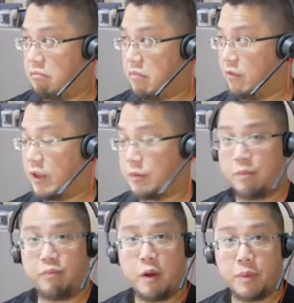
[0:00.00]

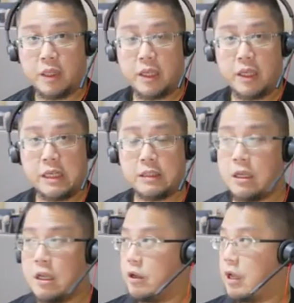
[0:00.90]
investment properties,
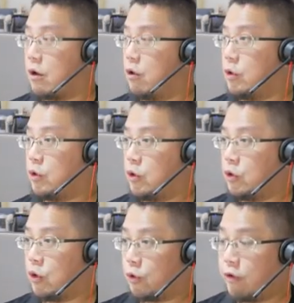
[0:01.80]
you can go into
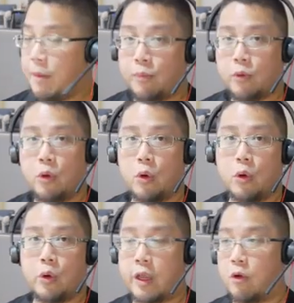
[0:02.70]
your
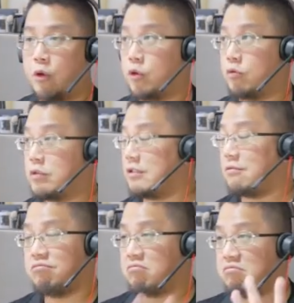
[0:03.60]
crypto, you can go into just
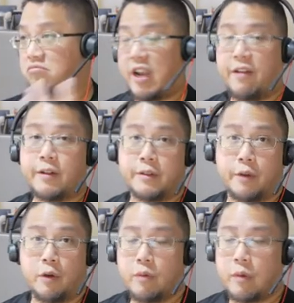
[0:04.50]
travels,
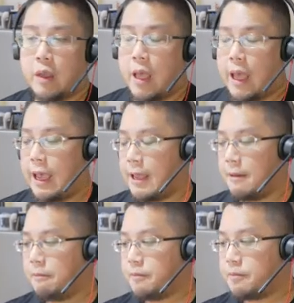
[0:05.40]

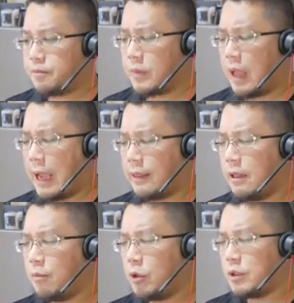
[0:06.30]
And I think
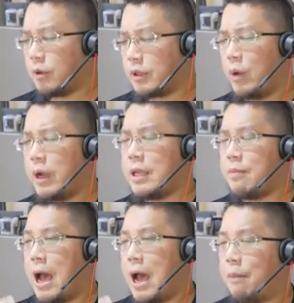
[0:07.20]
the most important thing, why I keep
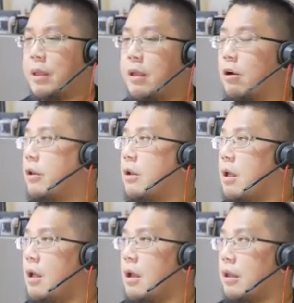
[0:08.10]
harping on
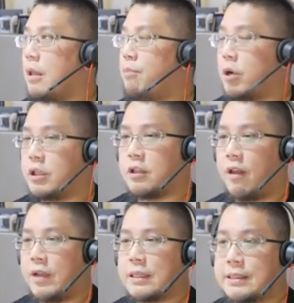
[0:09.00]
the importance of
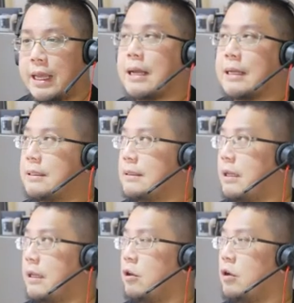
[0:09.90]
having a side hustle is
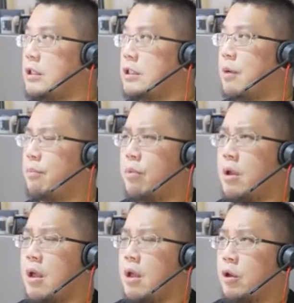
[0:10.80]
that not just about
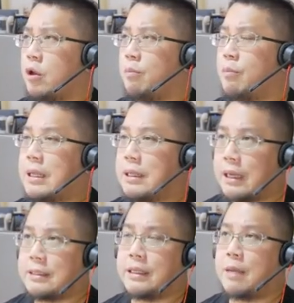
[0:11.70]

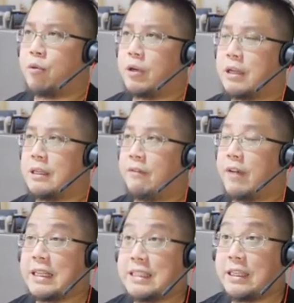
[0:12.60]
monetizing and
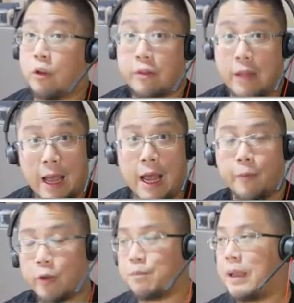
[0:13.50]
productivizing your time,
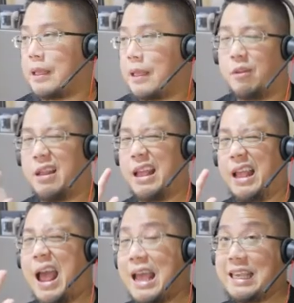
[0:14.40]
your spare time,
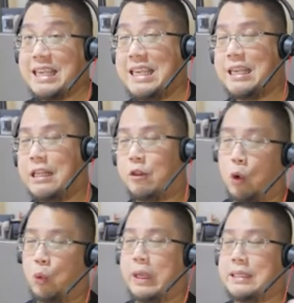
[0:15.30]
i.e.,
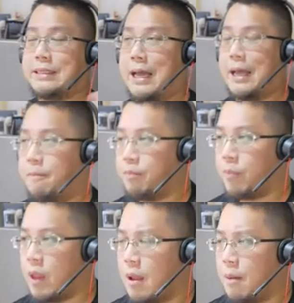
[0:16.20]
don't waste time.
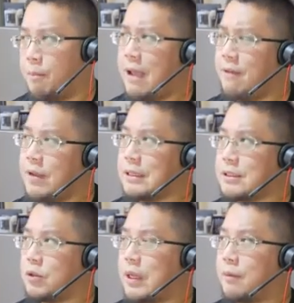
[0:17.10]
But I feel as
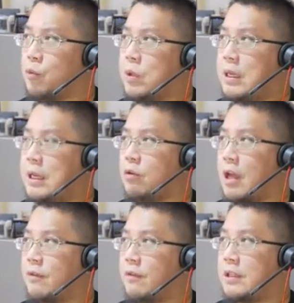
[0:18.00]
though that we need to
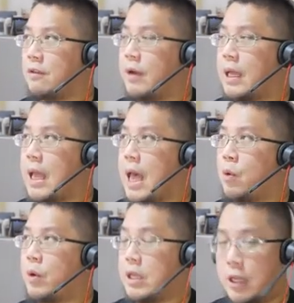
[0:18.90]
diversify
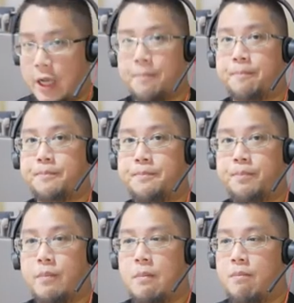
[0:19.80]
our income
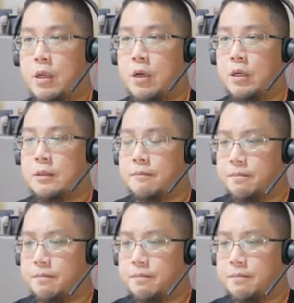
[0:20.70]
because